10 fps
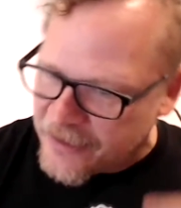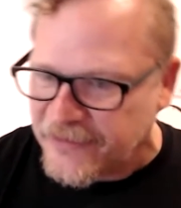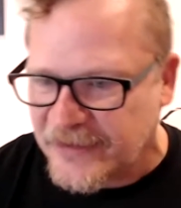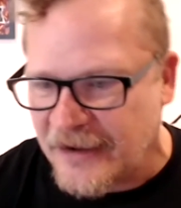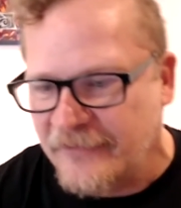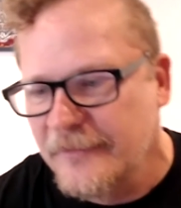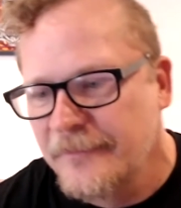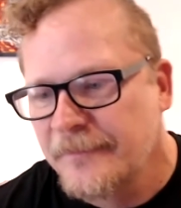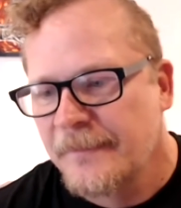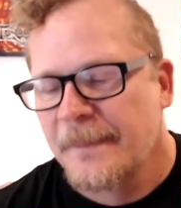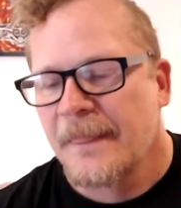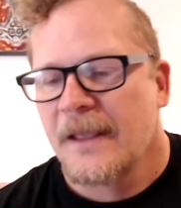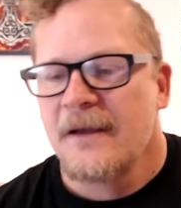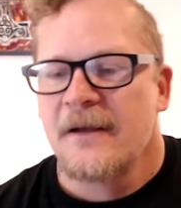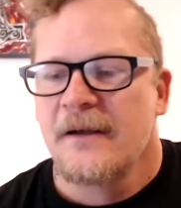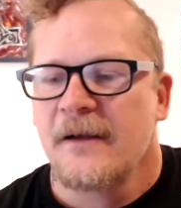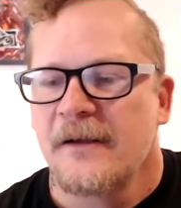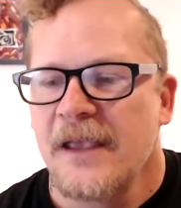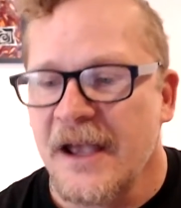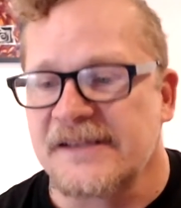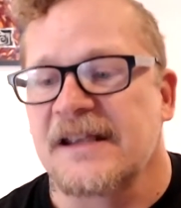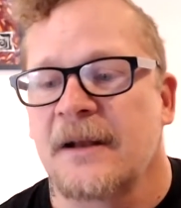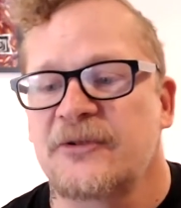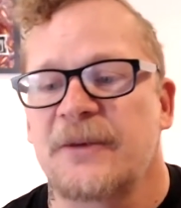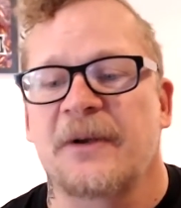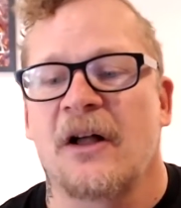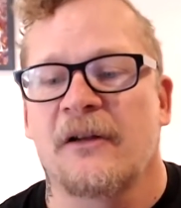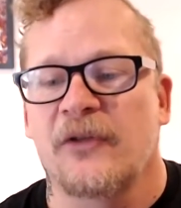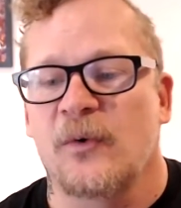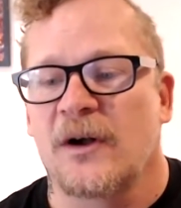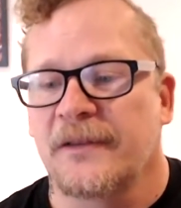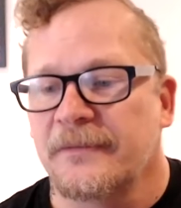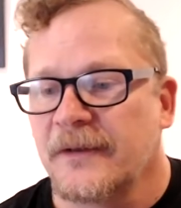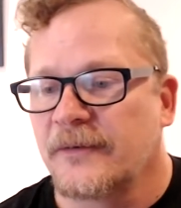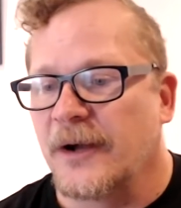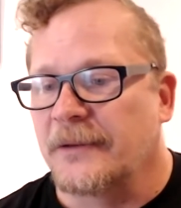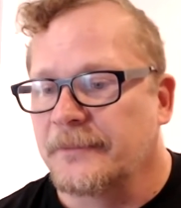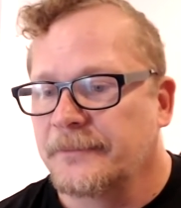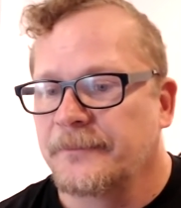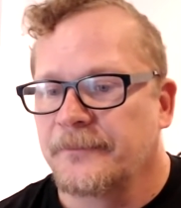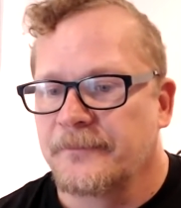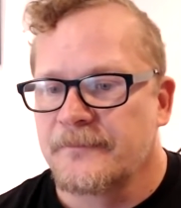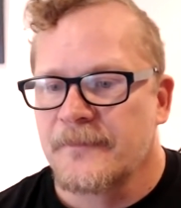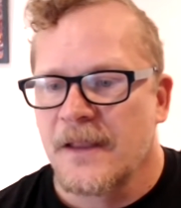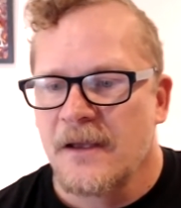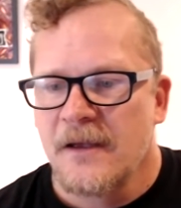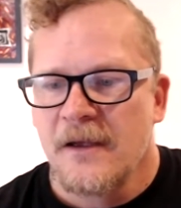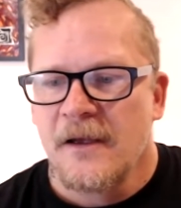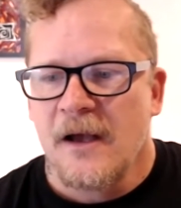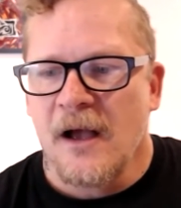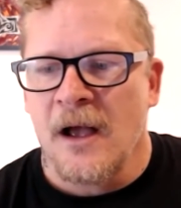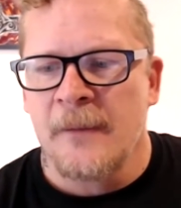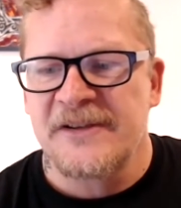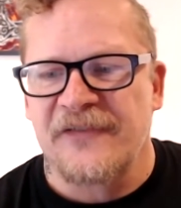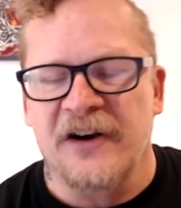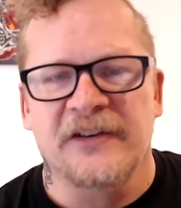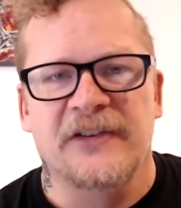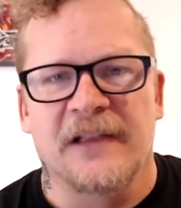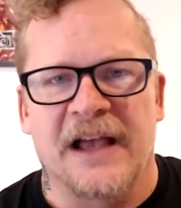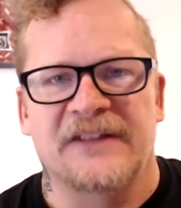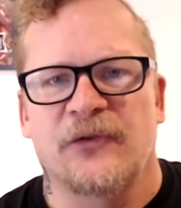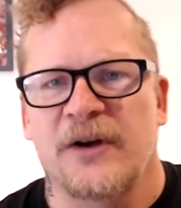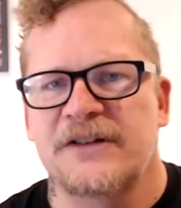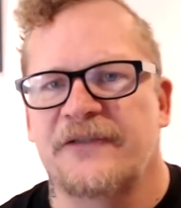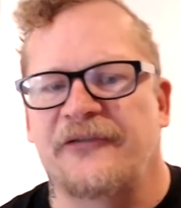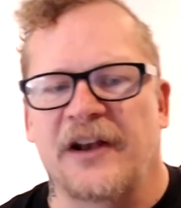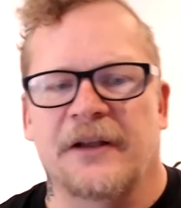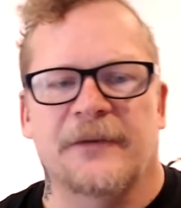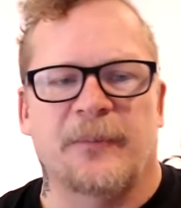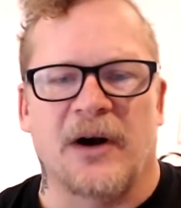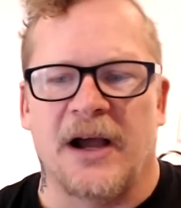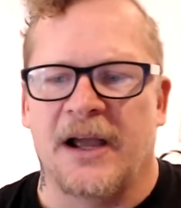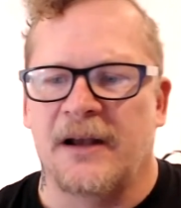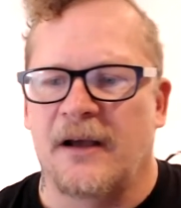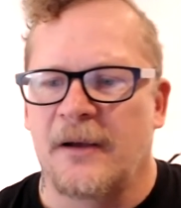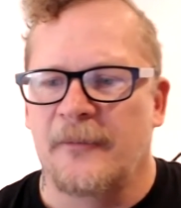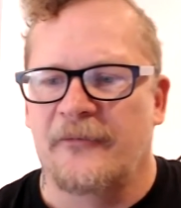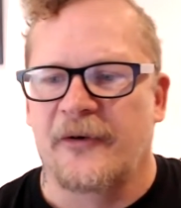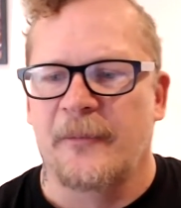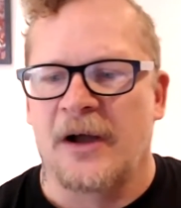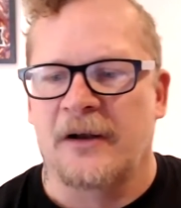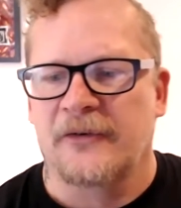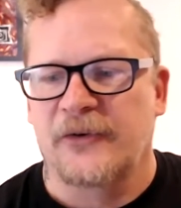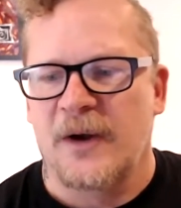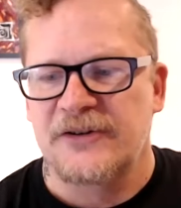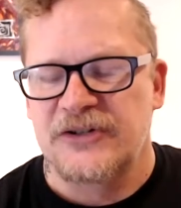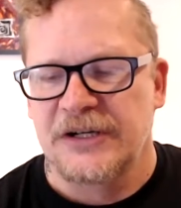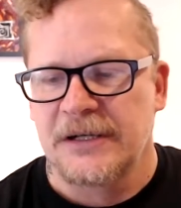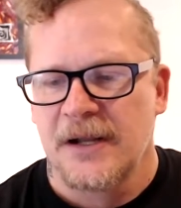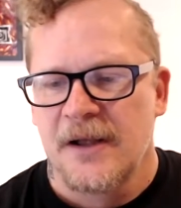stuff. Yes, and I'm shipping all over the world as well. Um, as far as The Last Voyage of Finnegan's Pride, um, for Mono's question,